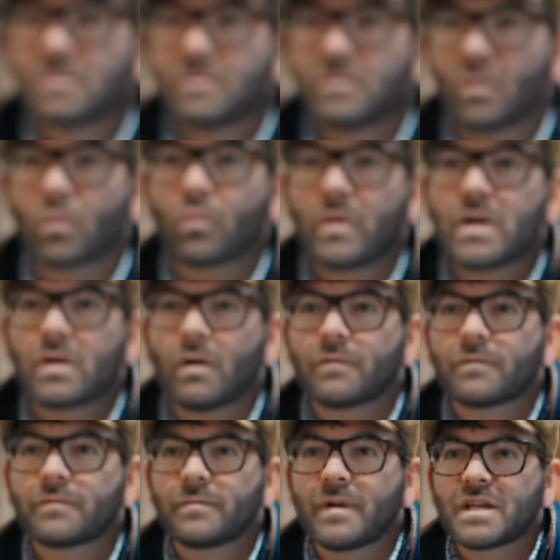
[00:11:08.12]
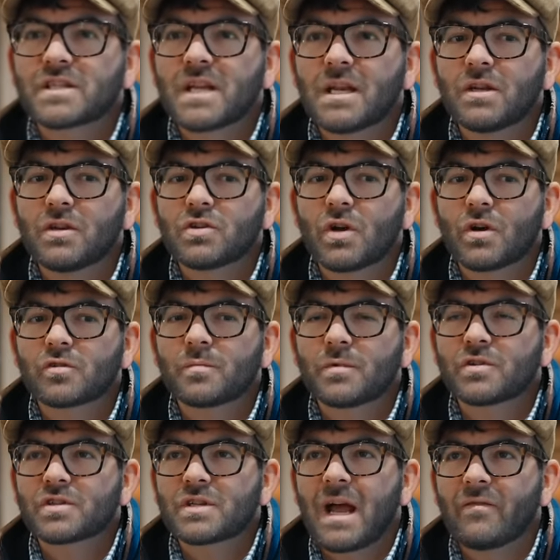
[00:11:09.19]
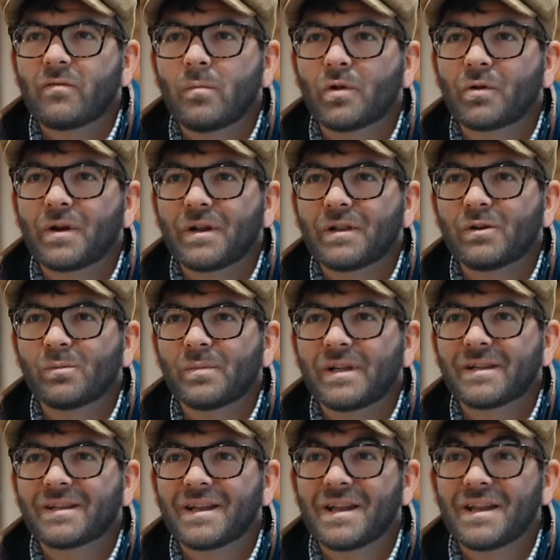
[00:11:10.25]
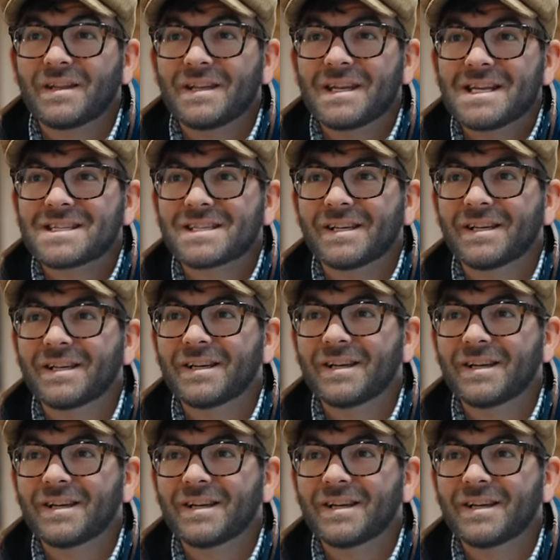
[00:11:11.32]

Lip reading: your Krieghoff extended chokes, but just have them looking a little bit neater.